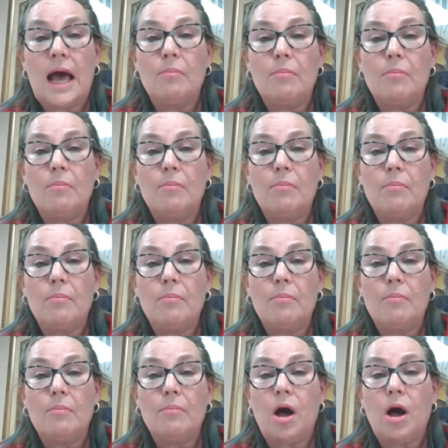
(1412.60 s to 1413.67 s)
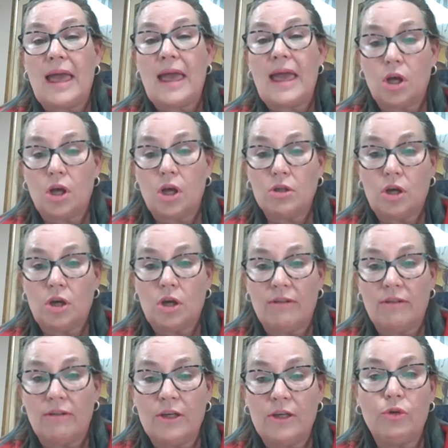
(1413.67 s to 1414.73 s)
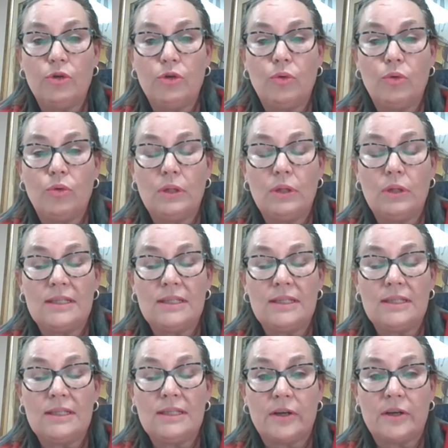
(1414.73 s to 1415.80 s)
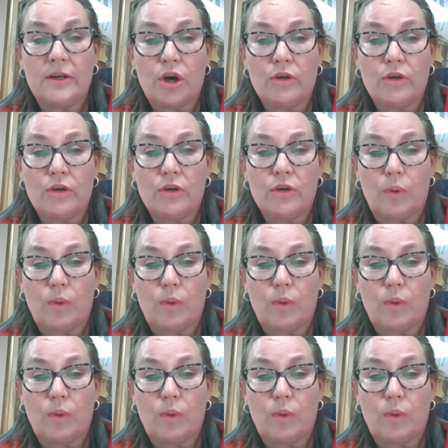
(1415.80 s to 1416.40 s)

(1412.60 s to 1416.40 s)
as a result of having gone through all these various COVID waves.